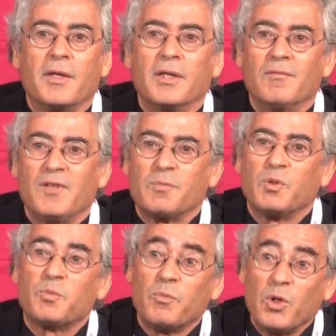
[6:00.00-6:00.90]
the
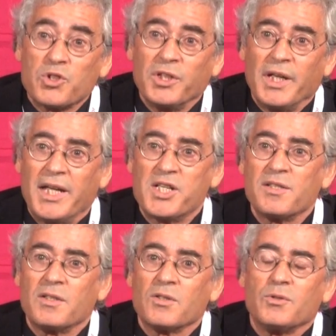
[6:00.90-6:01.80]
investment promotion
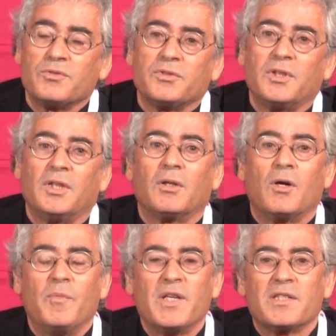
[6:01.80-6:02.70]
agencies of
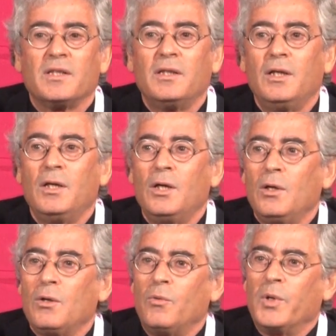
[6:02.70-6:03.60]
COMESA.
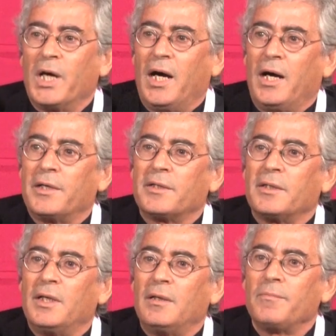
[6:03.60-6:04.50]
We are
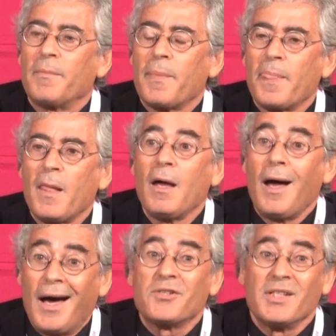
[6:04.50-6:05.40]

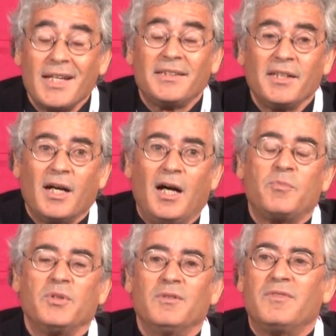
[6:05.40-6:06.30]
actually setting
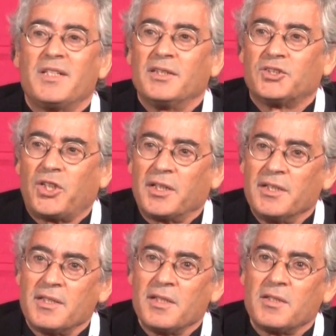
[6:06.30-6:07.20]
up investor tracking
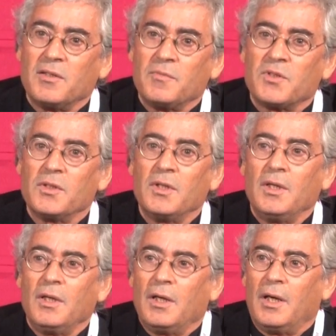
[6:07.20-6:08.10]
systems
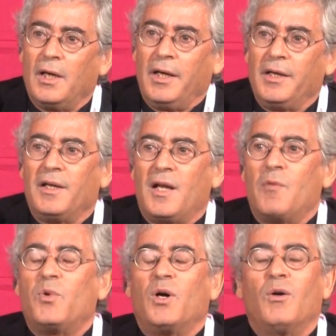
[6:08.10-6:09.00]
in a
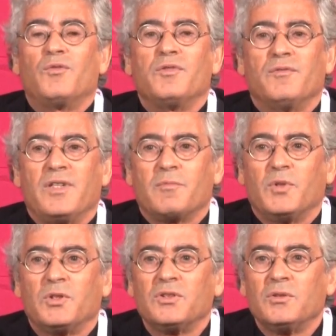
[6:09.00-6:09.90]
number of
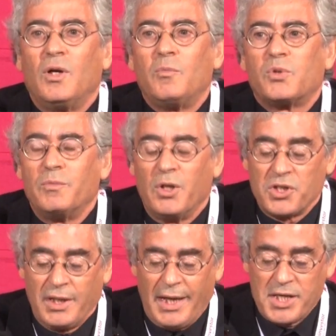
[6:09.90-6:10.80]
investment
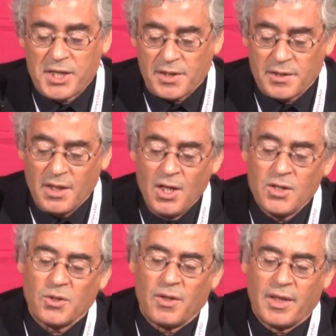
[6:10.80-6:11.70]
promotion agencies.
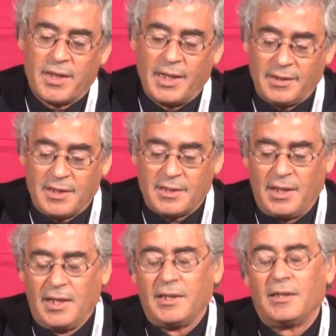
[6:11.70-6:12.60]
So that is
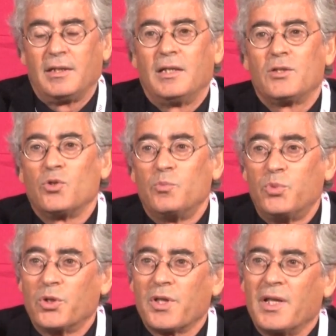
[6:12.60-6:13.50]
a
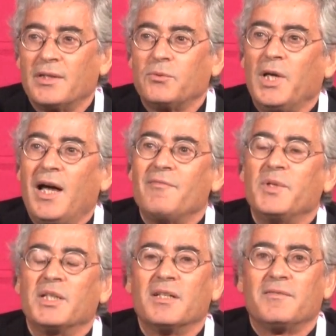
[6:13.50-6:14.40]
support that we have
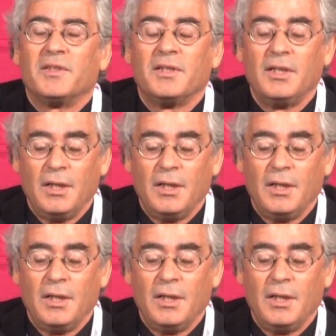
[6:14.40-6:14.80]
been given